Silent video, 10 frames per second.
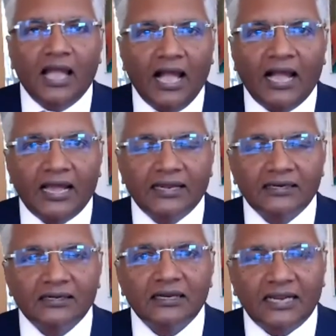
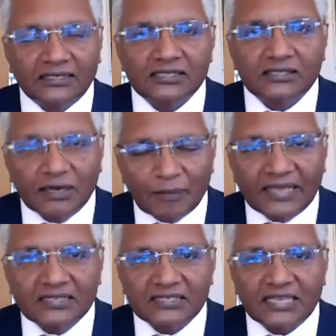And let us
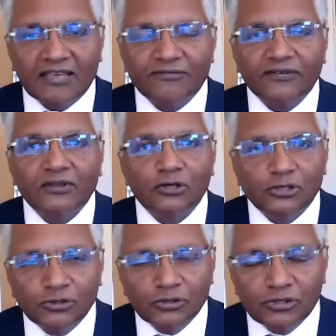remain safe
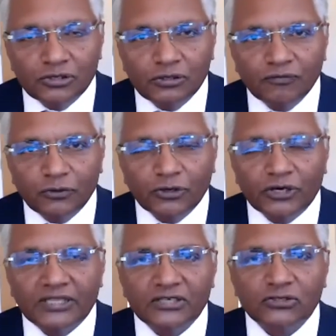due,
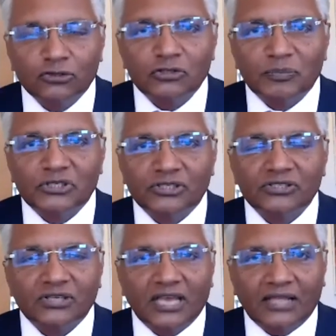during this
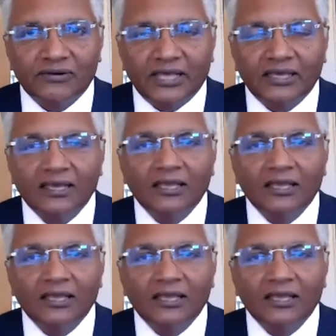auspicious gathering.